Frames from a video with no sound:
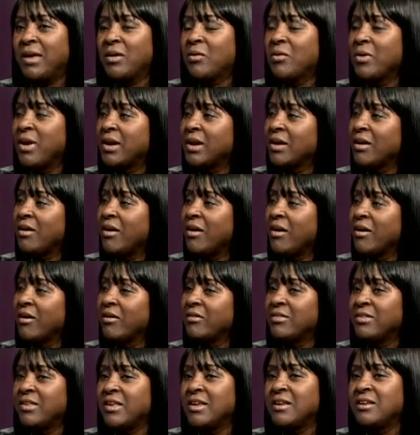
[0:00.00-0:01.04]
credit
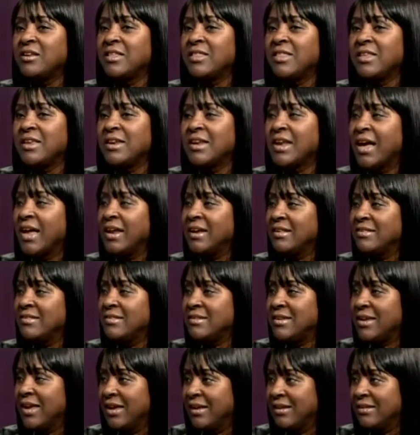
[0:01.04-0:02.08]
cards into the United
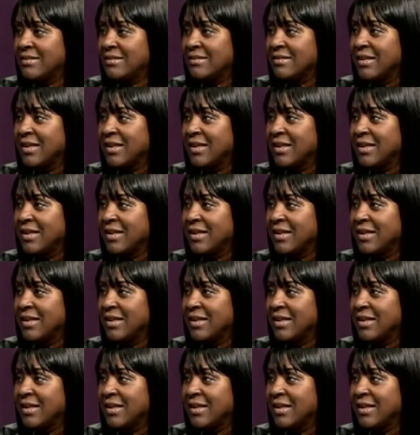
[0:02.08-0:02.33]
States.